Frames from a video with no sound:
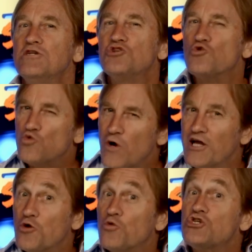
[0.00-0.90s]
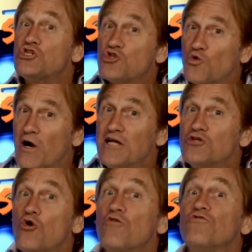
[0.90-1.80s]
to rank
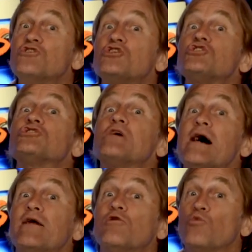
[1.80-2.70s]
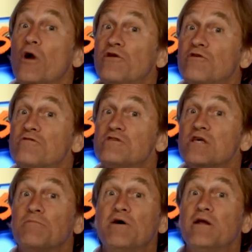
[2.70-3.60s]
restraint over desire renders
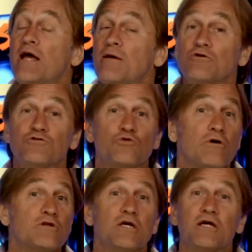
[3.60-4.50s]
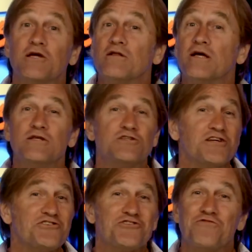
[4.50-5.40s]
them unable to articulate and
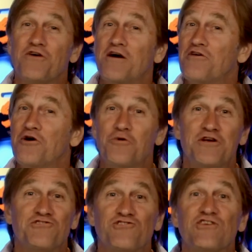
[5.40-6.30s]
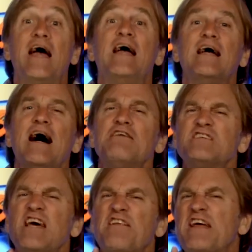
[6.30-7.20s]
justify their reasons
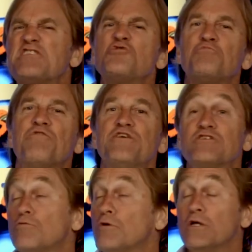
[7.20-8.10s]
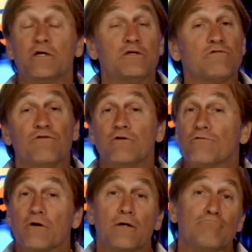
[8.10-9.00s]
outside of that superficial, well, it just
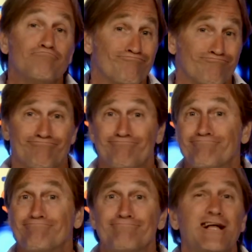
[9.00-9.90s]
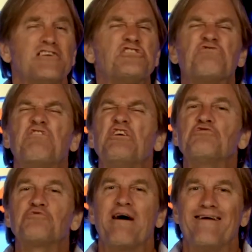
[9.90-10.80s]
feels right. It just
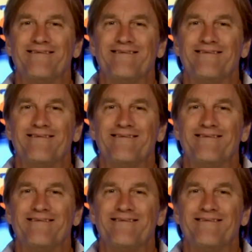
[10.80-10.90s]
feels right.